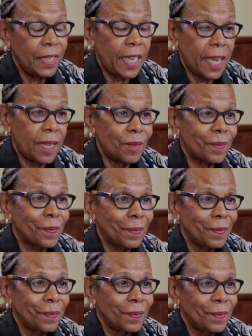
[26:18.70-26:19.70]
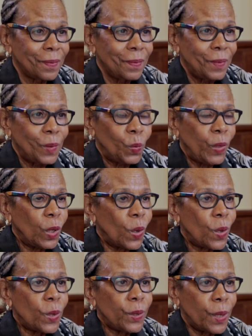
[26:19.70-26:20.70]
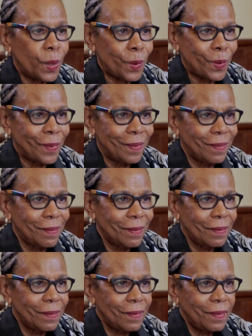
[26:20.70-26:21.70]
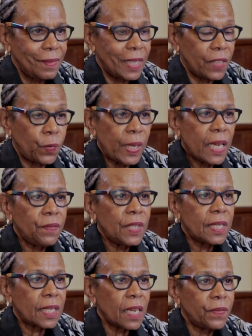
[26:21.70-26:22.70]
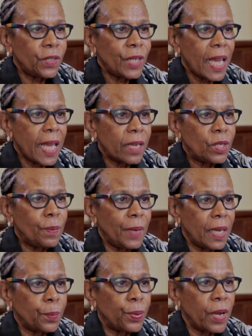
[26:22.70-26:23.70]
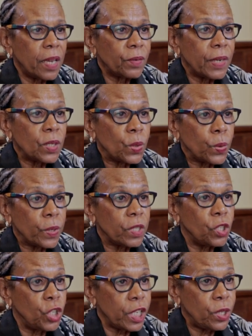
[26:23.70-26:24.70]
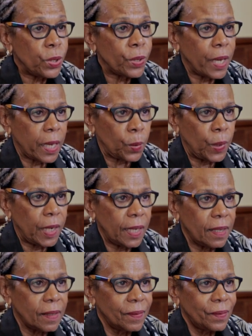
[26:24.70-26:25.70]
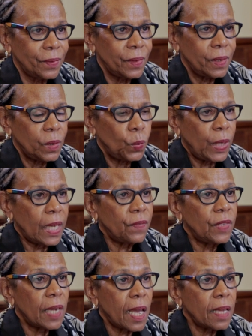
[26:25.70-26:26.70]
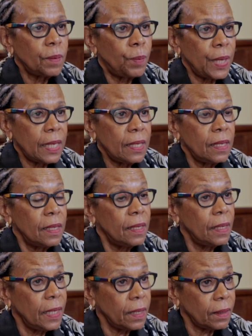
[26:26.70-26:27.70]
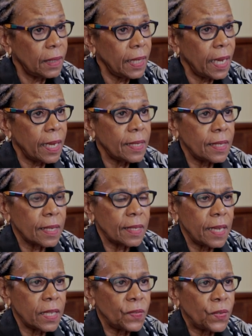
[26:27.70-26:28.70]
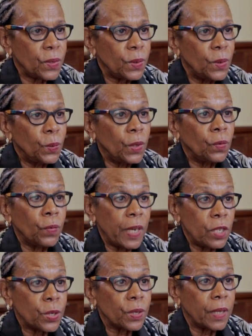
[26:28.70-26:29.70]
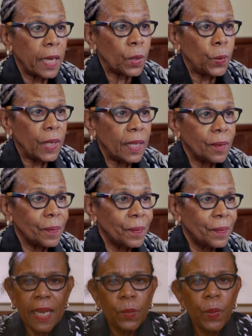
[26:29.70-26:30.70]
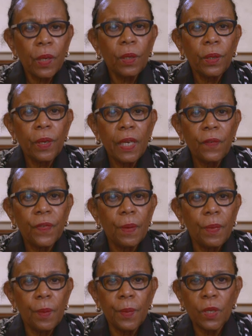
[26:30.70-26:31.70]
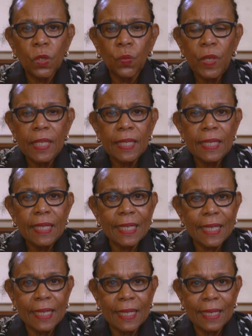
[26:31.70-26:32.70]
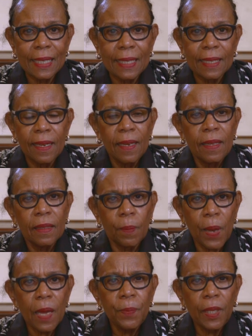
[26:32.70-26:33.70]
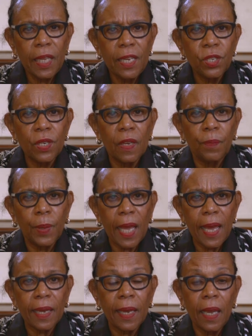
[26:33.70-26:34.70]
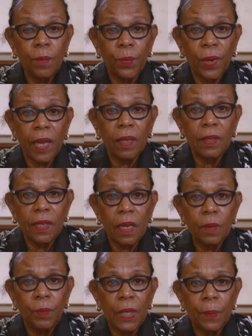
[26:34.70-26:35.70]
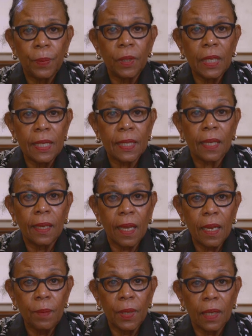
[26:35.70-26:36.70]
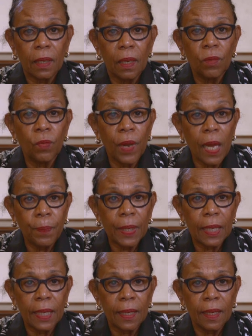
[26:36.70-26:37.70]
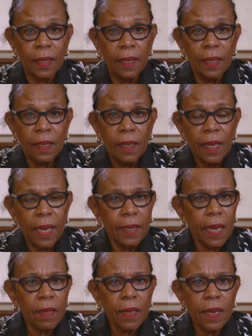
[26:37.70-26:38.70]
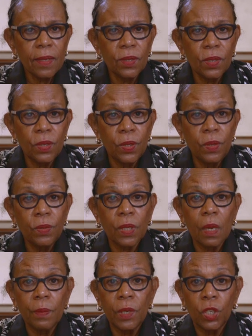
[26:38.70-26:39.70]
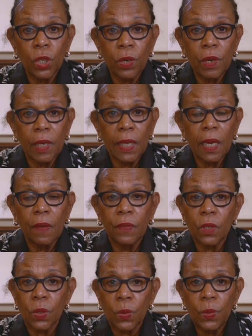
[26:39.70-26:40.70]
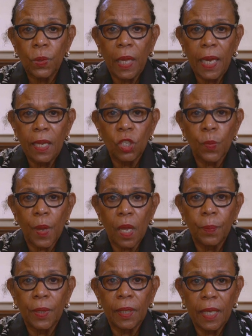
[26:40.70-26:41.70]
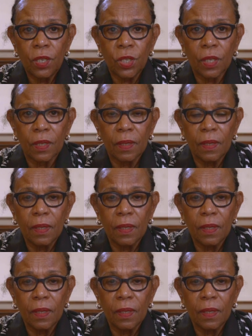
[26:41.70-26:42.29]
Yet, we all know that if we have discovered how to make progress towards gender equity, we have not been nearly as successful with racial equity. As we are learning from the most recent census, the population of black and brown young people is climbing rapidly and now constitutes a majority of the school age population.